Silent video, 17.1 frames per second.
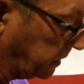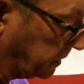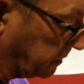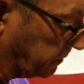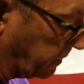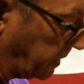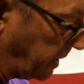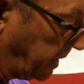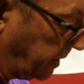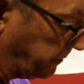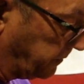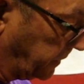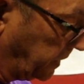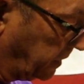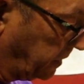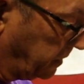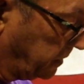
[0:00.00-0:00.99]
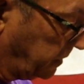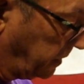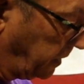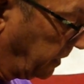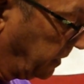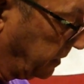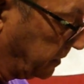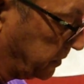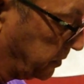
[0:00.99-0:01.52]
in the ram
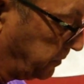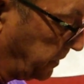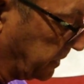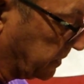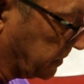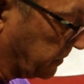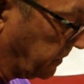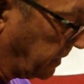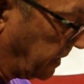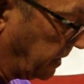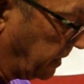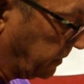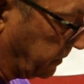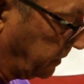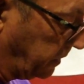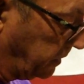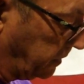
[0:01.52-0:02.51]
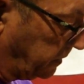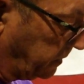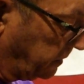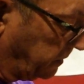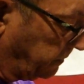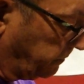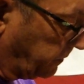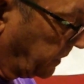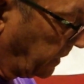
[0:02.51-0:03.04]
and it spins around.
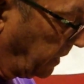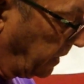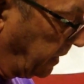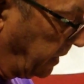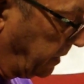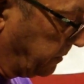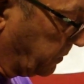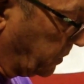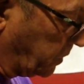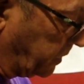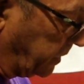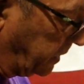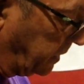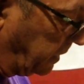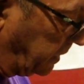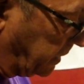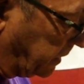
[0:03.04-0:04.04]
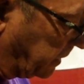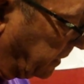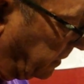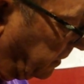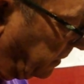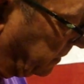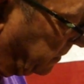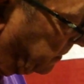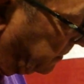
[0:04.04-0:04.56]
I am going to get